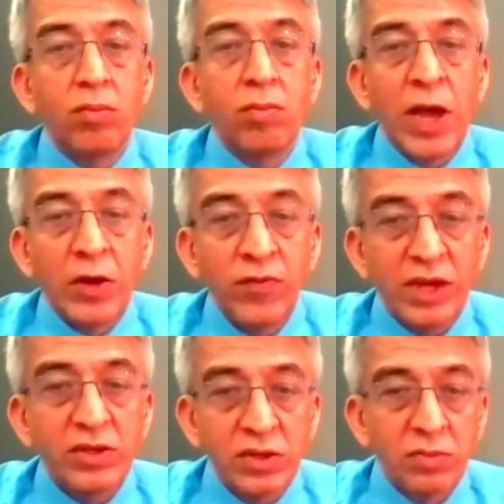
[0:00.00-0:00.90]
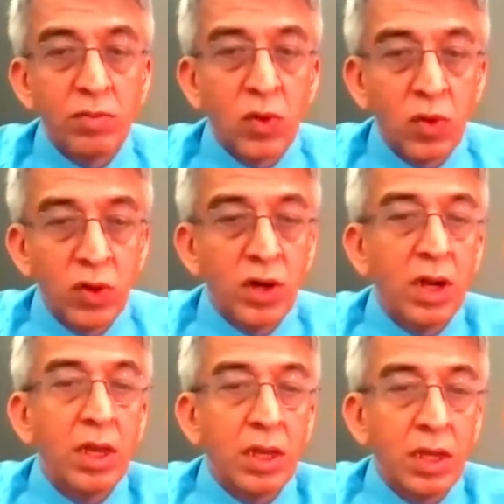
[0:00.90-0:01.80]
manufacture
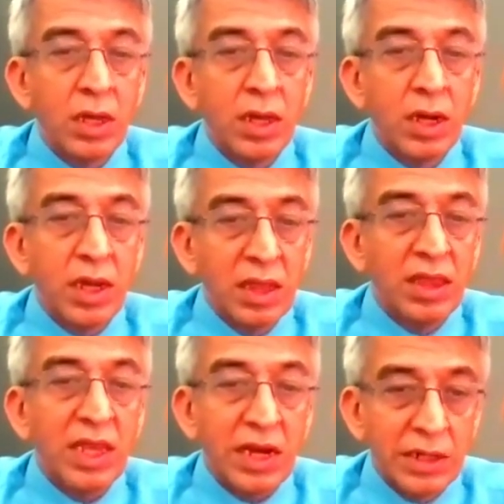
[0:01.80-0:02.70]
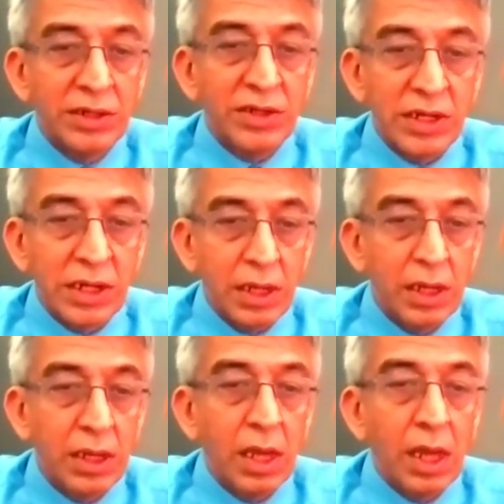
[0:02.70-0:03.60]
more here in the country